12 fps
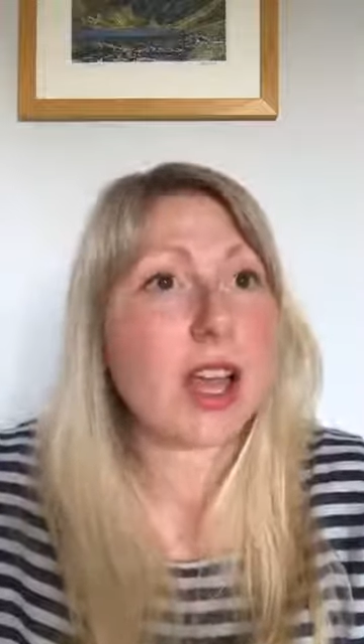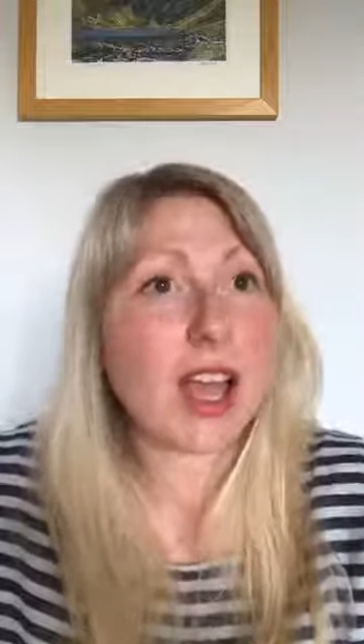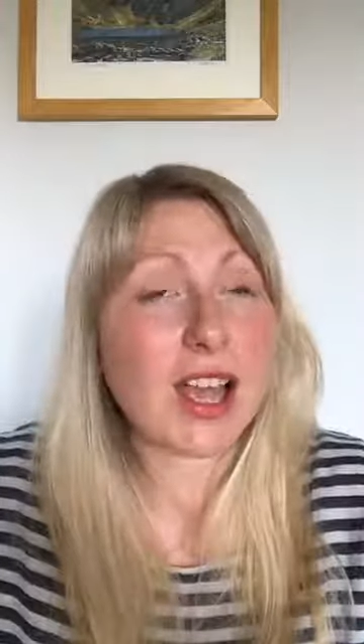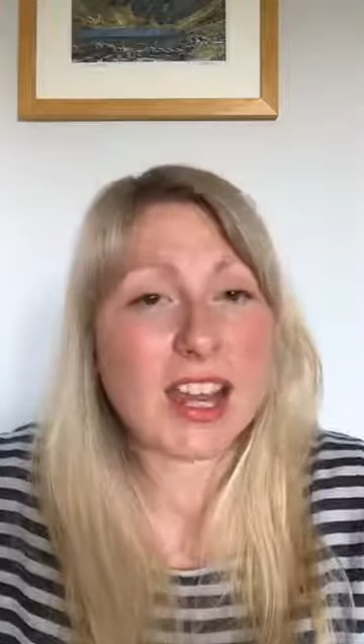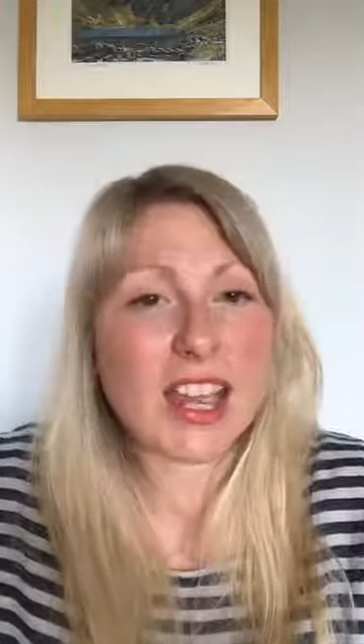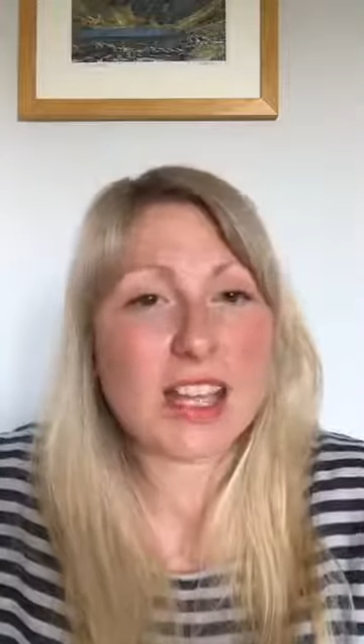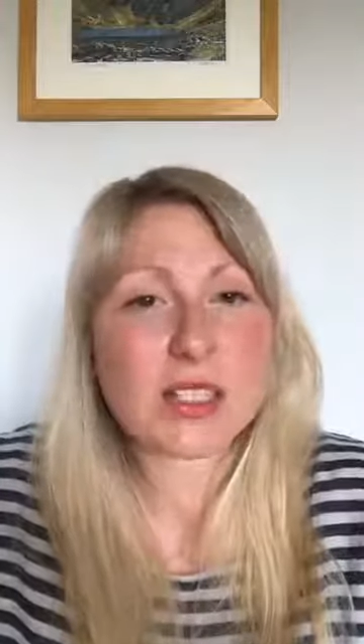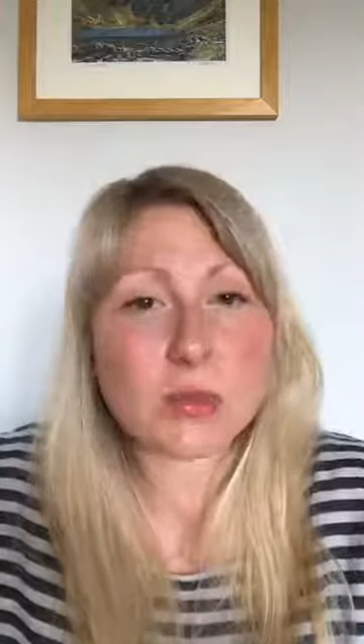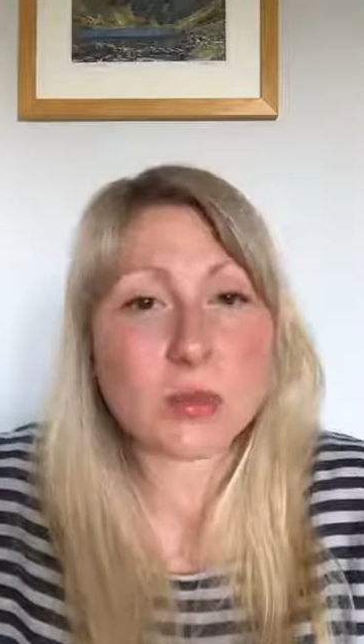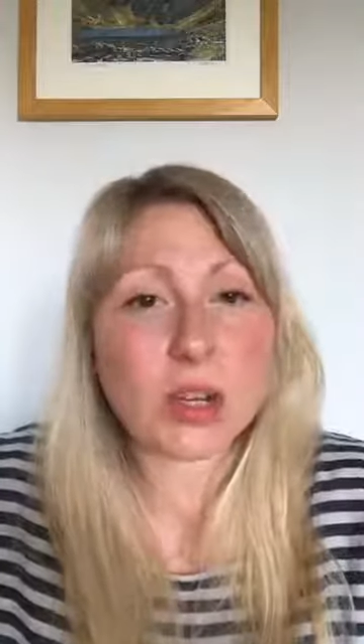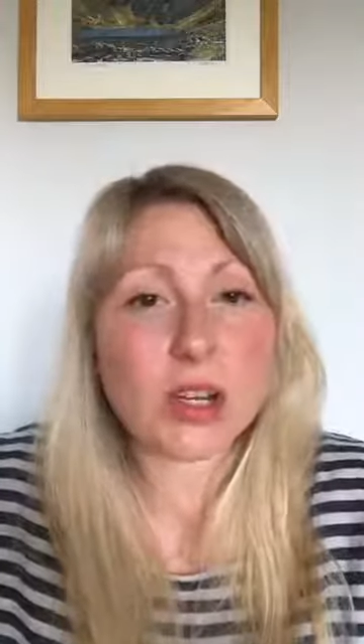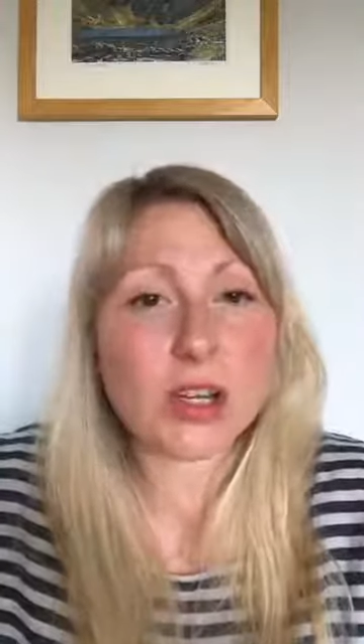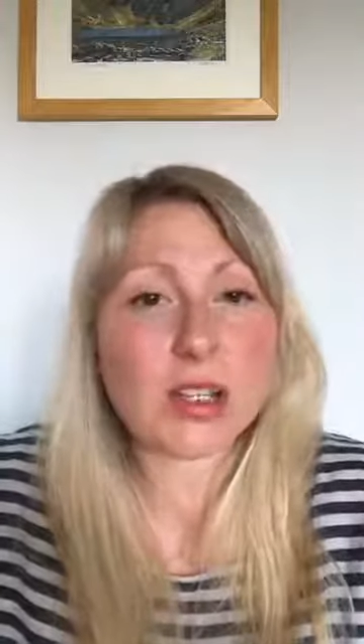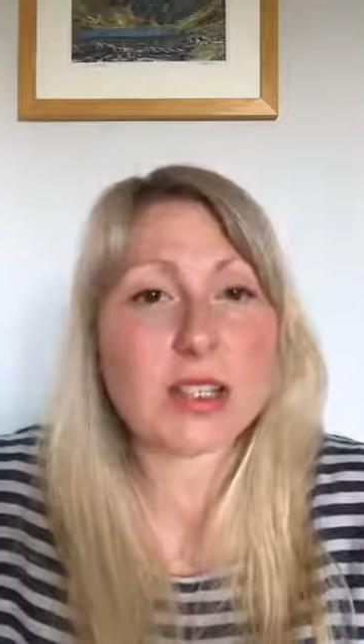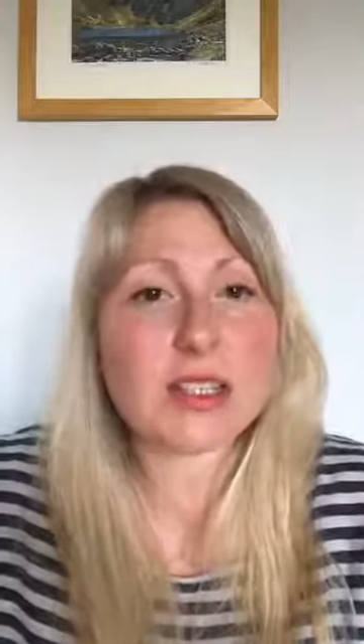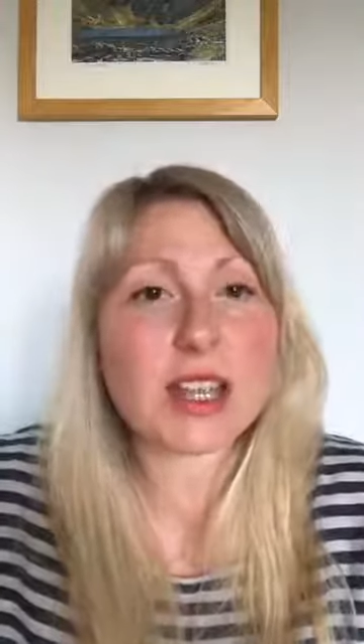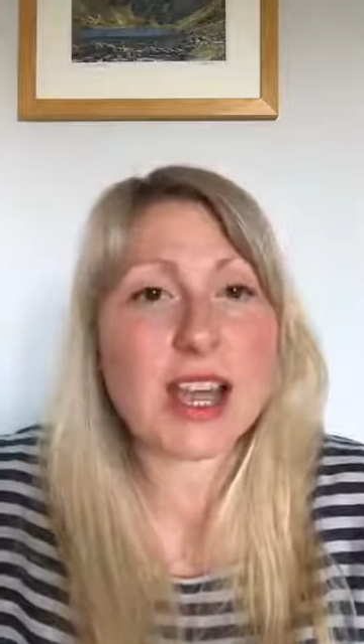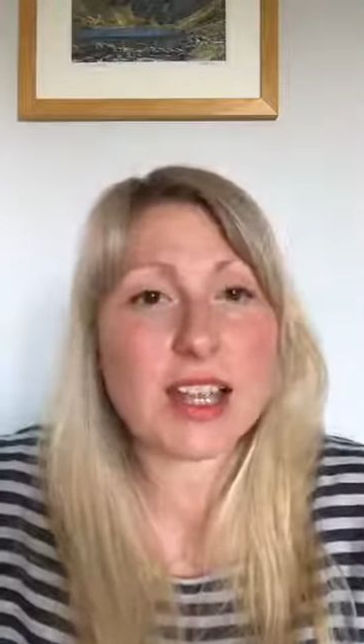and it hasn't
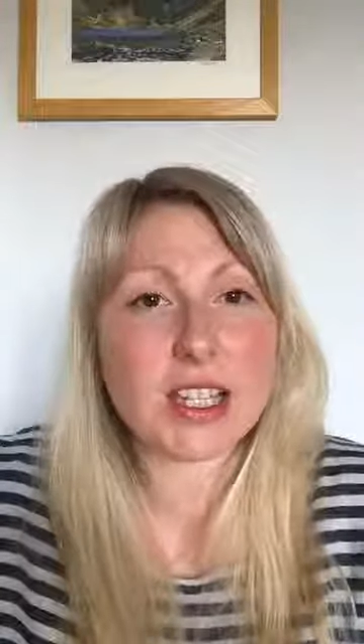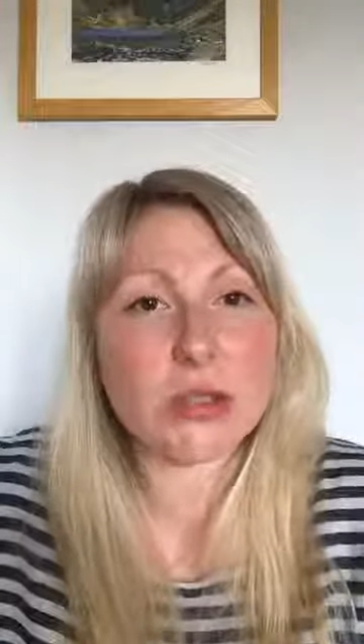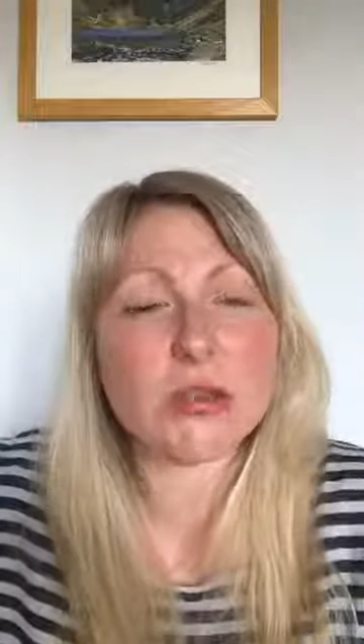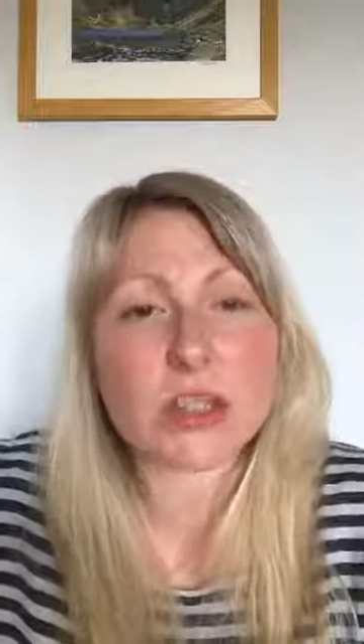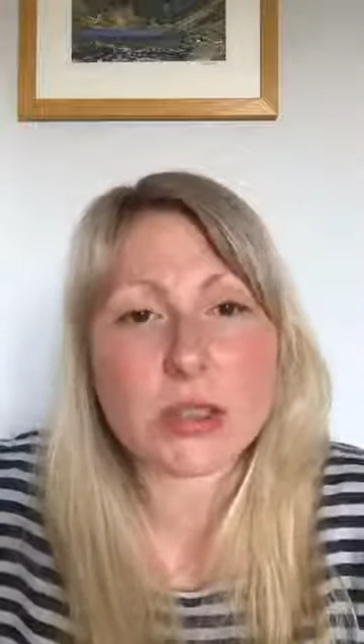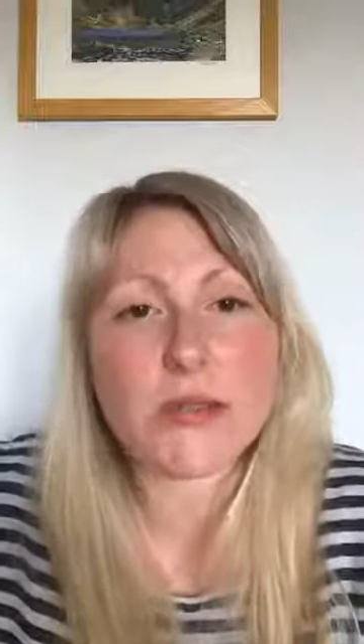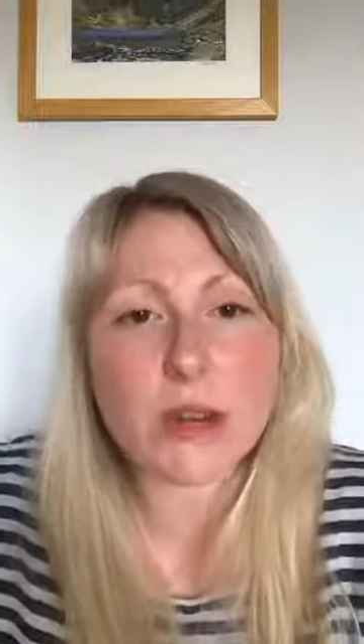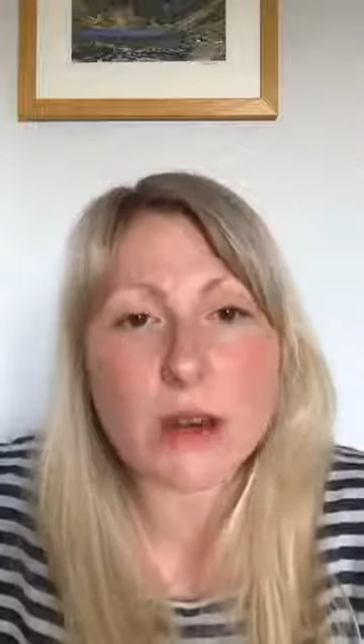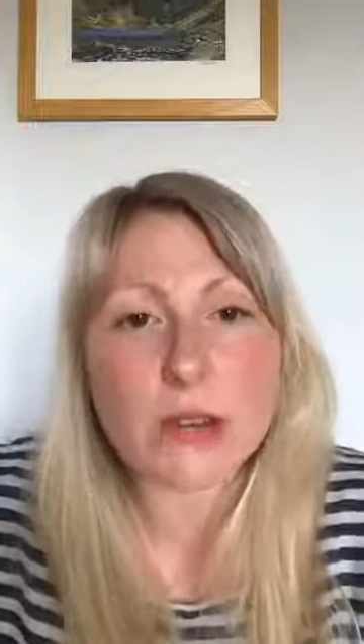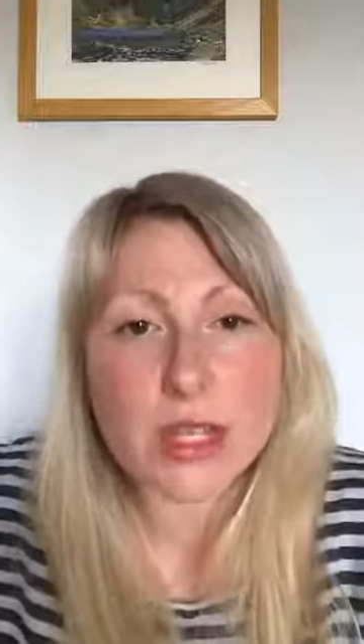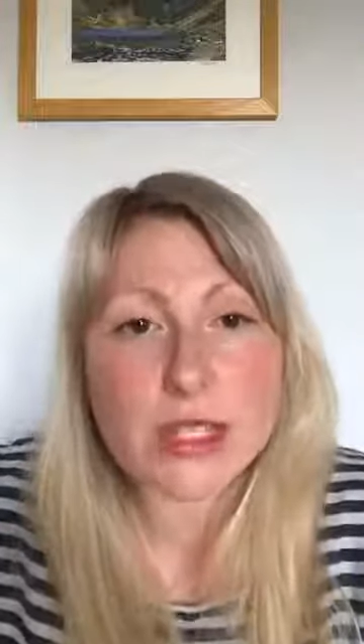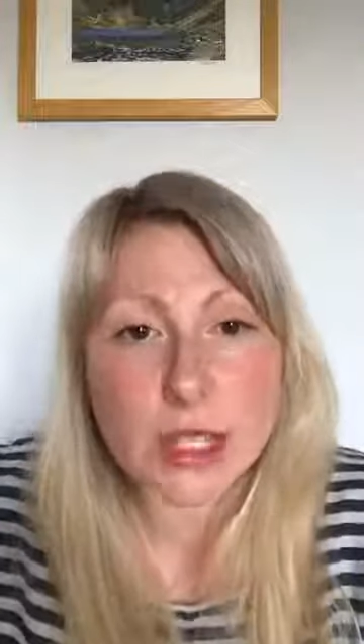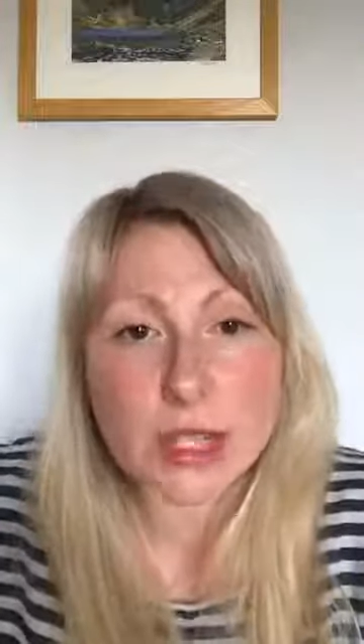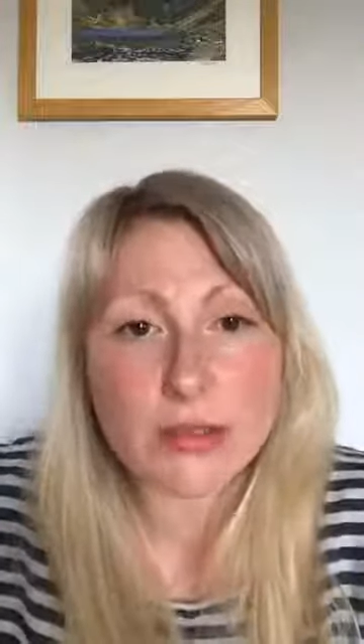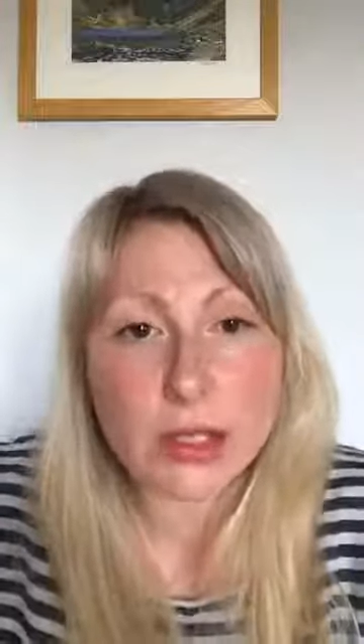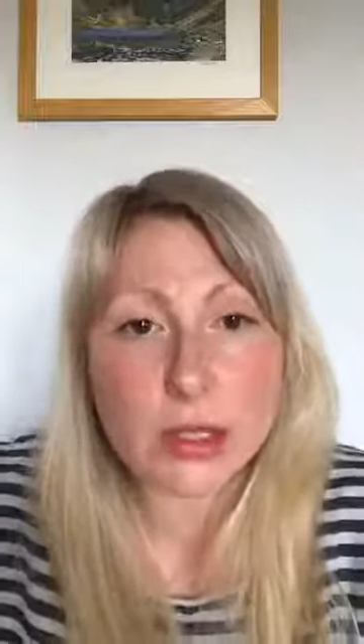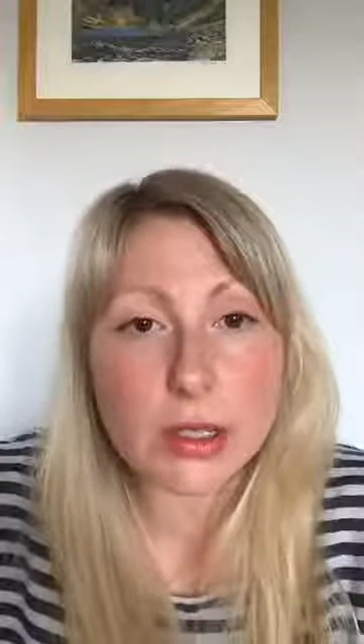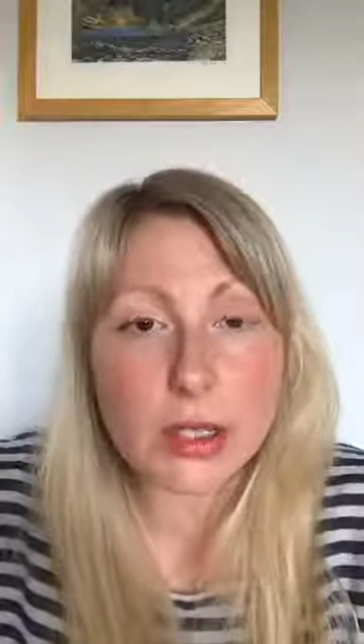worked, and you're just very, very sick of it.